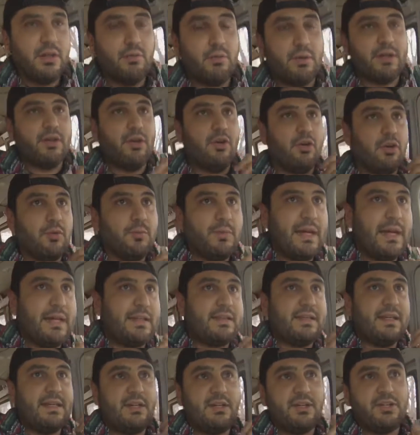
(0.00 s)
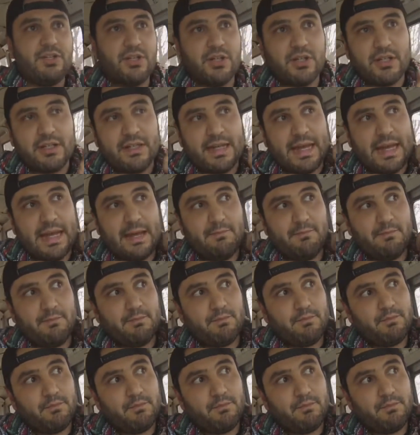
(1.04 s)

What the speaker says: Went home, had dinner, took a nap.